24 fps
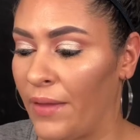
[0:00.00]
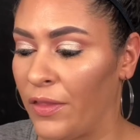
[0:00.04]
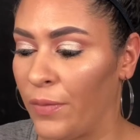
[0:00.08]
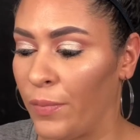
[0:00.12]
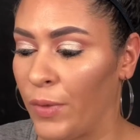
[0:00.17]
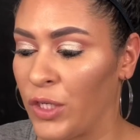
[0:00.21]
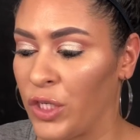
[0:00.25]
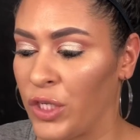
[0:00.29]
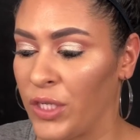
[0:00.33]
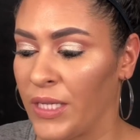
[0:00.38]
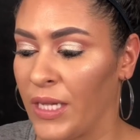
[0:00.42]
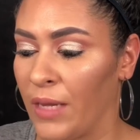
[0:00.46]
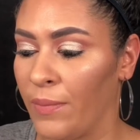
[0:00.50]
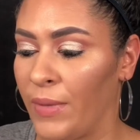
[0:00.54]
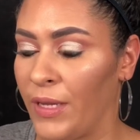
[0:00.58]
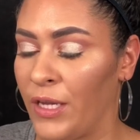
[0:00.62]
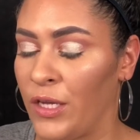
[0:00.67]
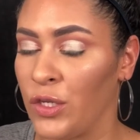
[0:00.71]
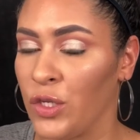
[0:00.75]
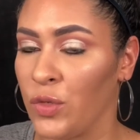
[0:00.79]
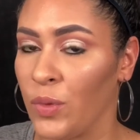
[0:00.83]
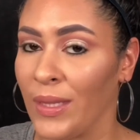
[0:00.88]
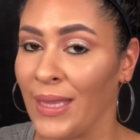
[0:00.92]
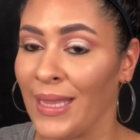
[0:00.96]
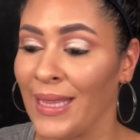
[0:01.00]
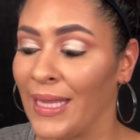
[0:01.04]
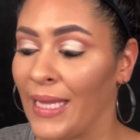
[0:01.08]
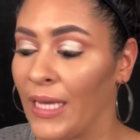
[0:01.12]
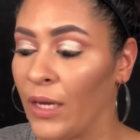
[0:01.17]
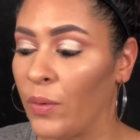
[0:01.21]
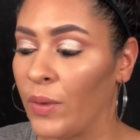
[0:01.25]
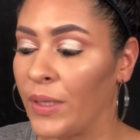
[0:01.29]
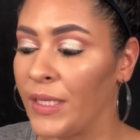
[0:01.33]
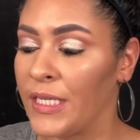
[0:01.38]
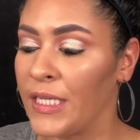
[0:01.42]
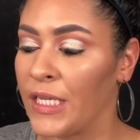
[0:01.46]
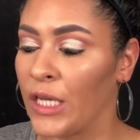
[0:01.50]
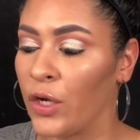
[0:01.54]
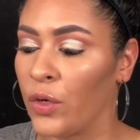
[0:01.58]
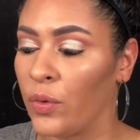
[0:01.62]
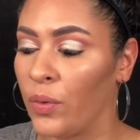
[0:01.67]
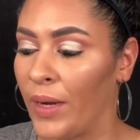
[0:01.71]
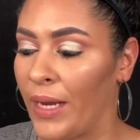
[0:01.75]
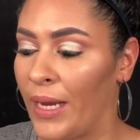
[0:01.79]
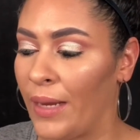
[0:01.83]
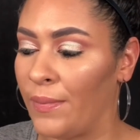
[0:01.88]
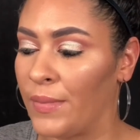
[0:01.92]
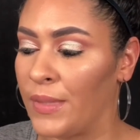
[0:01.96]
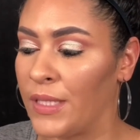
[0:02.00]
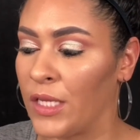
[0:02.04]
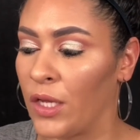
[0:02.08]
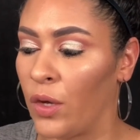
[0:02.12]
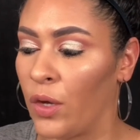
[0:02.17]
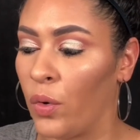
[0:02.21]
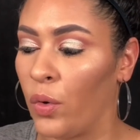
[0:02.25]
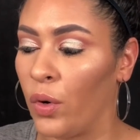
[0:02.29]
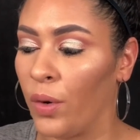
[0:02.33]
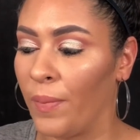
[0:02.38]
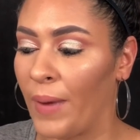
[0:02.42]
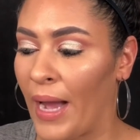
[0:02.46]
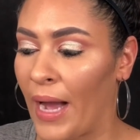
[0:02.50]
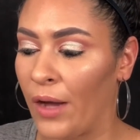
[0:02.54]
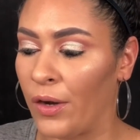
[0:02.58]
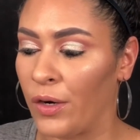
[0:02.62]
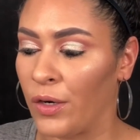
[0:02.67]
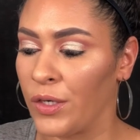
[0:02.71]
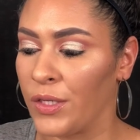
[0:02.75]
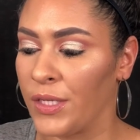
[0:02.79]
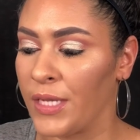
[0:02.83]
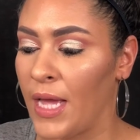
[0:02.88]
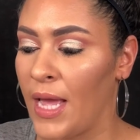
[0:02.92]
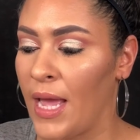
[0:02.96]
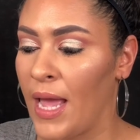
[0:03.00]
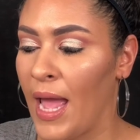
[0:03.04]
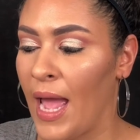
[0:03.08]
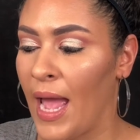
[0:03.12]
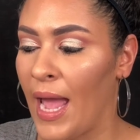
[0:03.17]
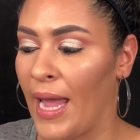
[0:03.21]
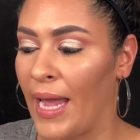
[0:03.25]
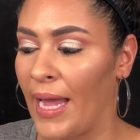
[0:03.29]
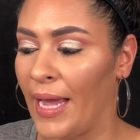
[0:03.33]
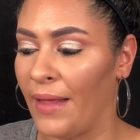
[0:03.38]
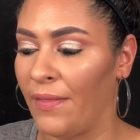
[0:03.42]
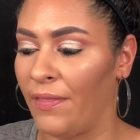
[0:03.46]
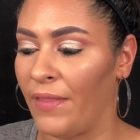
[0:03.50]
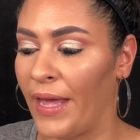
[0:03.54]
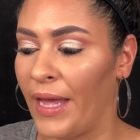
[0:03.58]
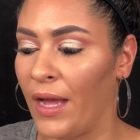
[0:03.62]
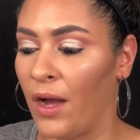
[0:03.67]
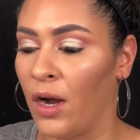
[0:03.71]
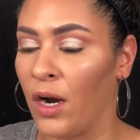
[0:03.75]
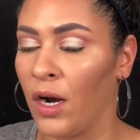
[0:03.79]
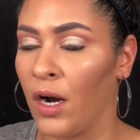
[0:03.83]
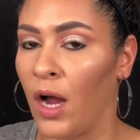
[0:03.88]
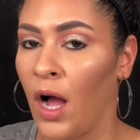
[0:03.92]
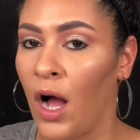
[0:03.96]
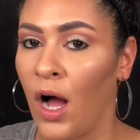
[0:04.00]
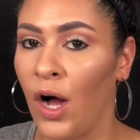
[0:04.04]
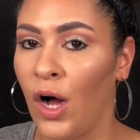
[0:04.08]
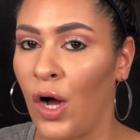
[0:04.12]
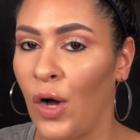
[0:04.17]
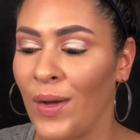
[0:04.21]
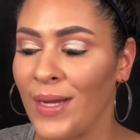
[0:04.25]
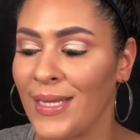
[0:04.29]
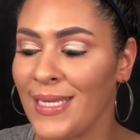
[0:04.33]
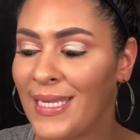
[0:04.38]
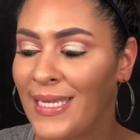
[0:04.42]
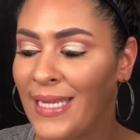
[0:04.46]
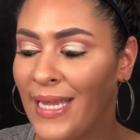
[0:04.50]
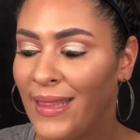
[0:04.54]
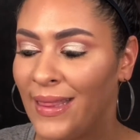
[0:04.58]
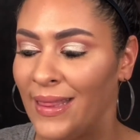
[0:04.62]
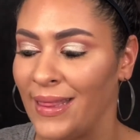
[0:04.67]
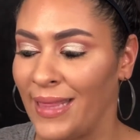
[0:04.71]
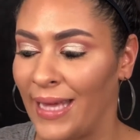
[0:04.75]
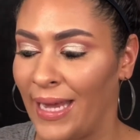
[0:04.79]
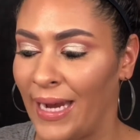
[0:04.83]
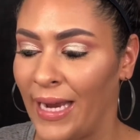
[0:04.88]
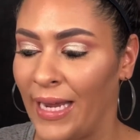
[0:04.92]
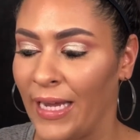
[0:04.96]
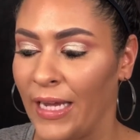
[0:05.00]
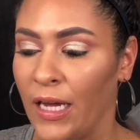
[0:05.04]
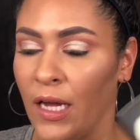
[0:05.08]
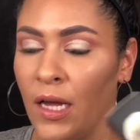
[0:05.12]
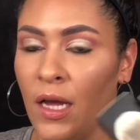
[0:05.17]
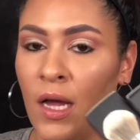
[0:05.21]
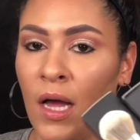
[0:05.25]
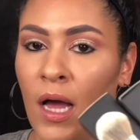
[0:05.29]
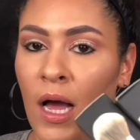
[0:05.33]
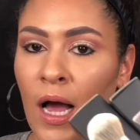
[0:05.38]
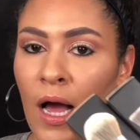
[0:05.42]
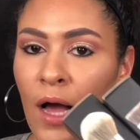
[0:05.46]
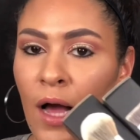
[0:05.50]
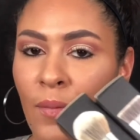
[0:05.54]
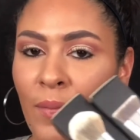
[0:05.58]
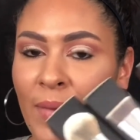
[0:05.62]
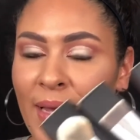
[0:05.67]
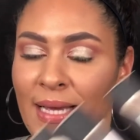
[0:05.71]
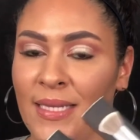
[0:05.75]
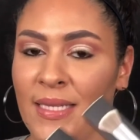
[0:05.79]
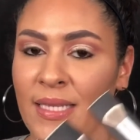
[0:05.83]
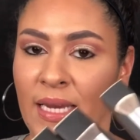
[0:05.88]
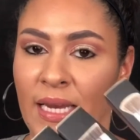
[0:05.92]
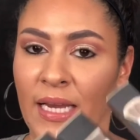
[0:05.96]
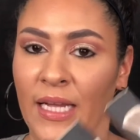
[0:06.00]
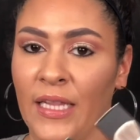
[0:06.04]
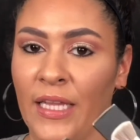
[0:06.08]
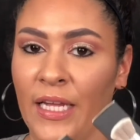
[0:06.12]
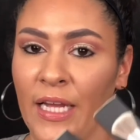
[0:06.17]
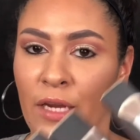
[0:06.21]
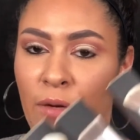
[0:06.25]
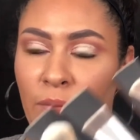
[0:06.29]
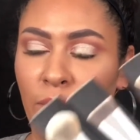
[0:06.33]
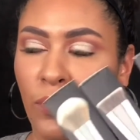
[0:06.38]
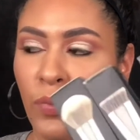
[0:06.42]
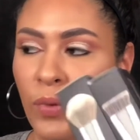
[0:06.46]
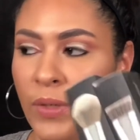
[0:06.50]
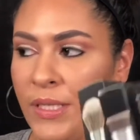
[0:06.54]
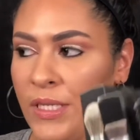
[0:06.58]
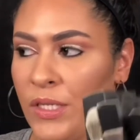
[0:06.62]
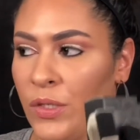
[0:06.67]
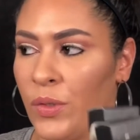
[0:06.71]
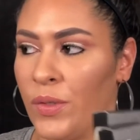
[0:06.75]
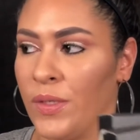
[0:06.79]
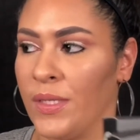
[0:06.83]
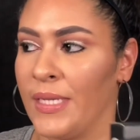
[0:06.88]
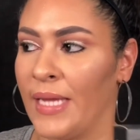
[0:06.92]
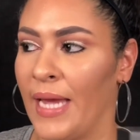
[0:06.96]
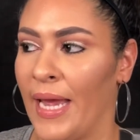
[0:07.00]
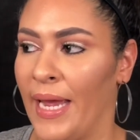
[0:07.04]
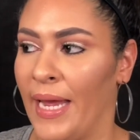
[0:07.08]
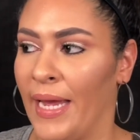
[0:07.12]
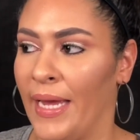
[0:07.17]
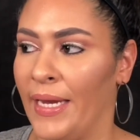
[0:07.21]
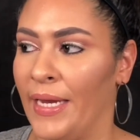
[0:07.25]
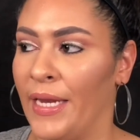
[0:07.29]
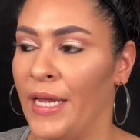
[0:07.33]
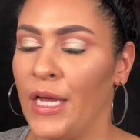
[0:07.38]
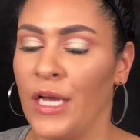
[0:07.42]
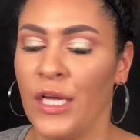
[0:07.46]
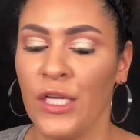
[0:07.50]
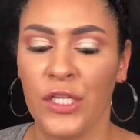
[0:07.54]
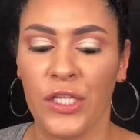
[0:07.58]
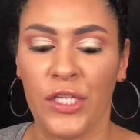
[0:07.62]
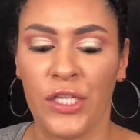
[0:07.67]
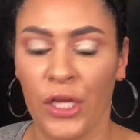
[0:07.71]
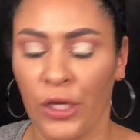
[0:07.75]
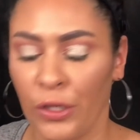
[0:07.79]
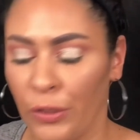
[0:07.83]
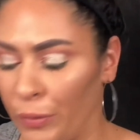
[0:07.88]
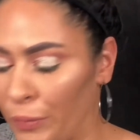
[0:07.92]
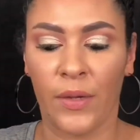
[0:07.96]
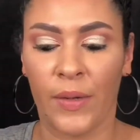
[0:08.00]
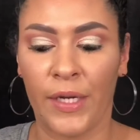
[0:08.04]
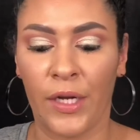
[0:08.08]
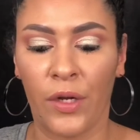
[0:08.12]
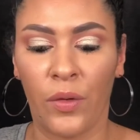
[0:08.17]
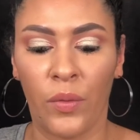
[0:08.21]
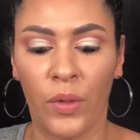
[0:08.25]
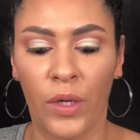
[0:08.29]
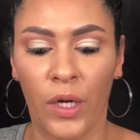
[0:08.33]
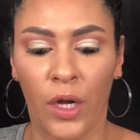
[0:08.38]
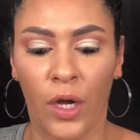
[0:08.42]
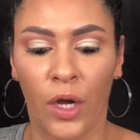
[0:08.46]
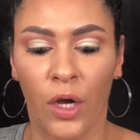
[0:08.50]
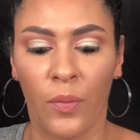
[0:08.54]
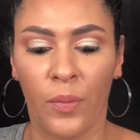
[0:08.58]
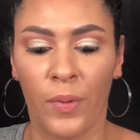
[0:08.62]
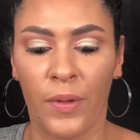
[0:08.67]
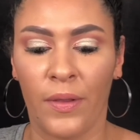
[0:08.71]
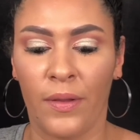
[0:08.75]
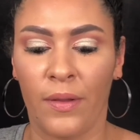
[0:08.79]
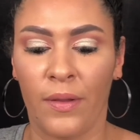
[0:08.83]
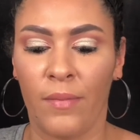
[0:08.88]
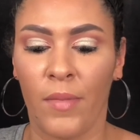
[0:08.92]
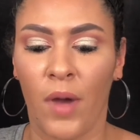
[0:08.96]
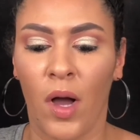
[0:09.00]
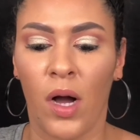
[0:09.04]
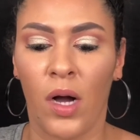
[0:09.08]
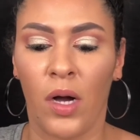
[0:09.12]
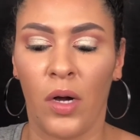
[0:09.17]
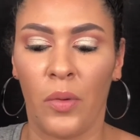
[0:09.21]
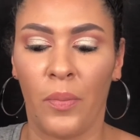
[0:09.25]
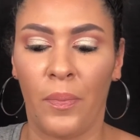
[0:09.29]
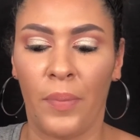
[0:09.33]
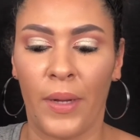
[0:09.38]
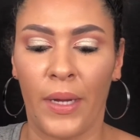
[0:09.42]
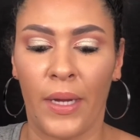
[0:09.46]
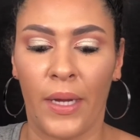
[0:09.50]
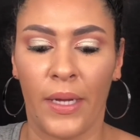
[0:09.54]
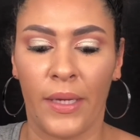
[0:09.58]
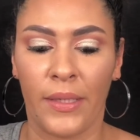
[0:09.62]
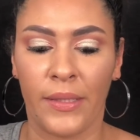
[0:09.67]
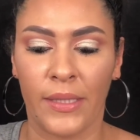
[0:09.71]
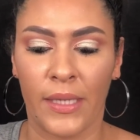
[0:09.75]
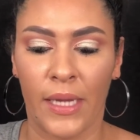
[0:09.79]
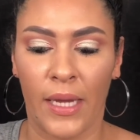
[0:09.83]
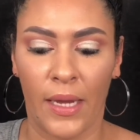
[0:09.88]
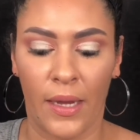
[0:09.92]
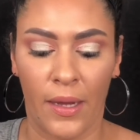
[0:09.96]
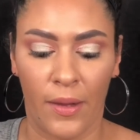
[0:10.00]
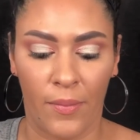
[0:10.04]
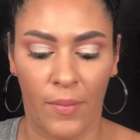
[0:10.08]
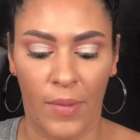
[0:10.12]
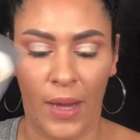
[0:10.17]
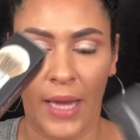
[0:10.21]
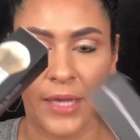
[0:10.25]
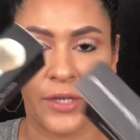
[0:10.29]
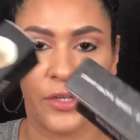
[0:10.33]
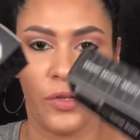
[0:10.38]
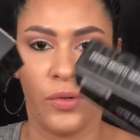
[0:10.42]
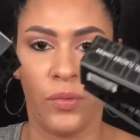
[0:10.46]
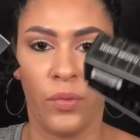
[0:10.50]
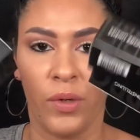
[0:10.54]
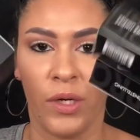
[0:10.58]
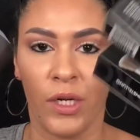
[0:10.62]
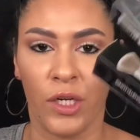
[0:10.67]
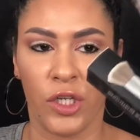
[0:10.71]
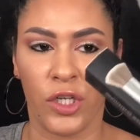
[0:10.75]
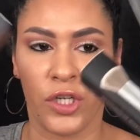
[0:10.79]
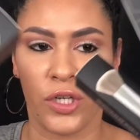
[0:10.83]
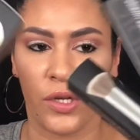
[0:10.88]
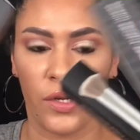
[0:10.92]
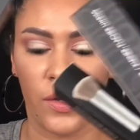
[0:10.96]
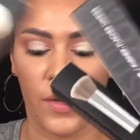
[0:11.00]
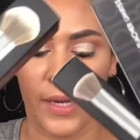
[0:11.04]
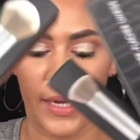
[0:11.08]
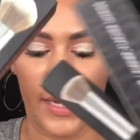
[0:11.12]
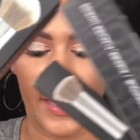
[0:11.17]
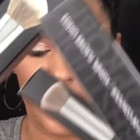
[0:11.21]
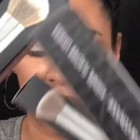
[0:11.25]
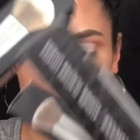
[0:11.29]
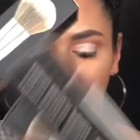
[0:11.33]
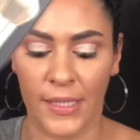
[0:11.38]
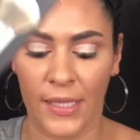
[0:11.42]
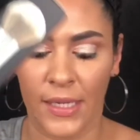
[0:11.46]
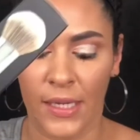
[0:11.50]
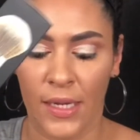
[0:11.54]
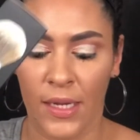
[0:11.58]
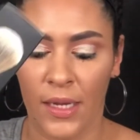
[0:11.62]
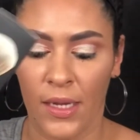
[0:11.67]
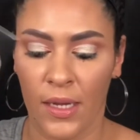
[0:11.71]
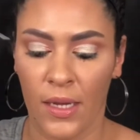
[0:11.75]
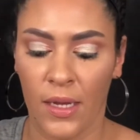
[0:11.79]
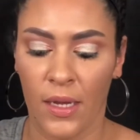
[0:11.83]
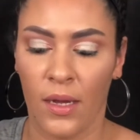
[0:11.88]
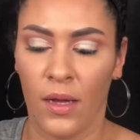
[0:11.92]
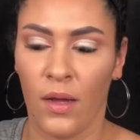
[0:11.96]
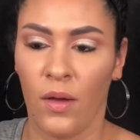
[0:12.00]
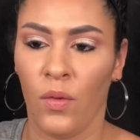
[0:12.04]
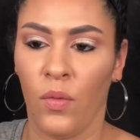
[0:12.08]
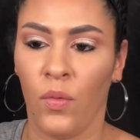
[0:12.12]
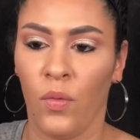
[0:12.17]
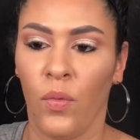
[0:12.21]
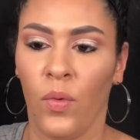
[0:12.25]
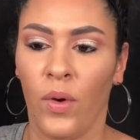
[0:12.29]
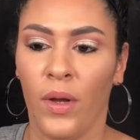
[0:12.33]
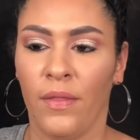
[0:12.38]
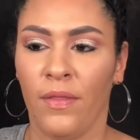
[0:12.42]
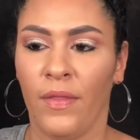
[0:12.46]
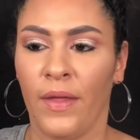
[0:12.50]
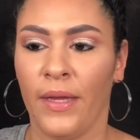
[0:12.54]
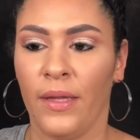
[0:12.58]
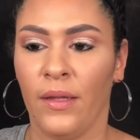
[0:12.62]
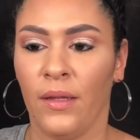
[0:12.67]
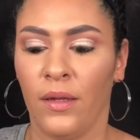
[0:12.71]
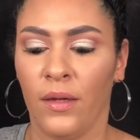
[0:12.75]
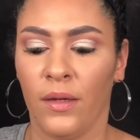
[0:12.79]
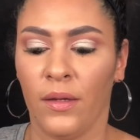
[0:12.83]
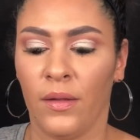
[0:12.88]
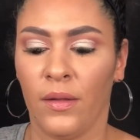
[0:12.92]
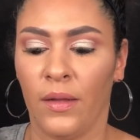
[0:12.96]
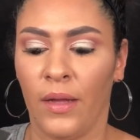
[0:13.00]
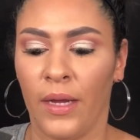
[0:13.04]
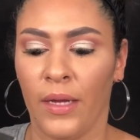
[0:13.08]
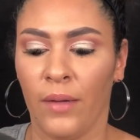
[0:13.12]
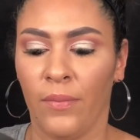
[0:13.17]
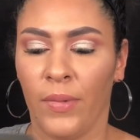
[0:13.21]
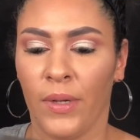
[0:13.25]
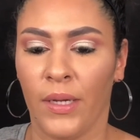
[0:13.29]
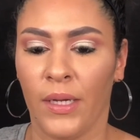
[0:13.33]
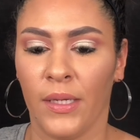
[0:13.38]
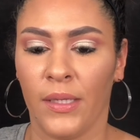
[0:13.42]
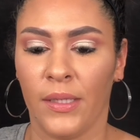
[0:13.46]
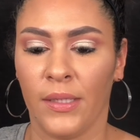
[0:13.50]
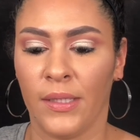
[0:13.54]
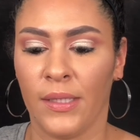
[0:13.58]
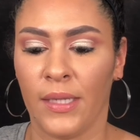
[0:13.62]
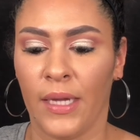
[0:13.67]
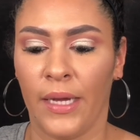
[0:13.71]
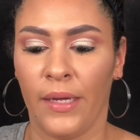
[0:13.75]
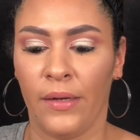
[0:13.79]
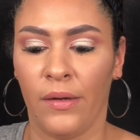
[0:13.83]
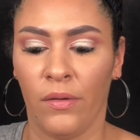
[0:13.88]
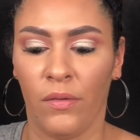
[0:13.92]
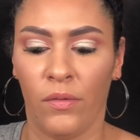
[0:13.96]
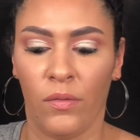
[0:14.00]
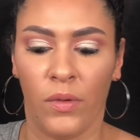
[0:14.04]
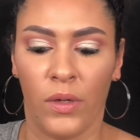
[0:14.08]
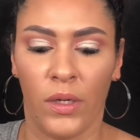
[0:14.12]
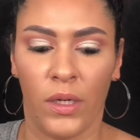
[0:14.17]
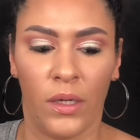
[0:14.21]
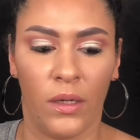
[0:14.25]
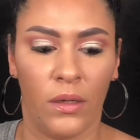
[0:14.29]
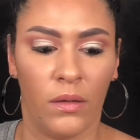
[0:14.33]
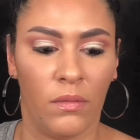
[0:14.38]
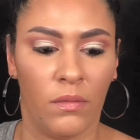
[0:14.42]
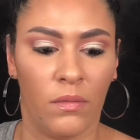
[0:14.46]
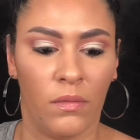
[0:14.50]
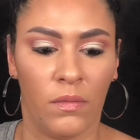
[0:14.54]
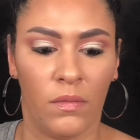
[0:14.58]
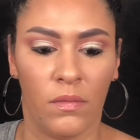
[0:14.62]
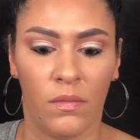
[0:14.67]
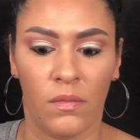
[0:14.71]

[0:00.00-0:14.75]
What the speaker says: and the brushes can be used with liquids, creams, or powders, and they are all synthetic, easy to clean bristles. And so I don't want to open them all, but I do want to show you guys what they look like, because I don't want to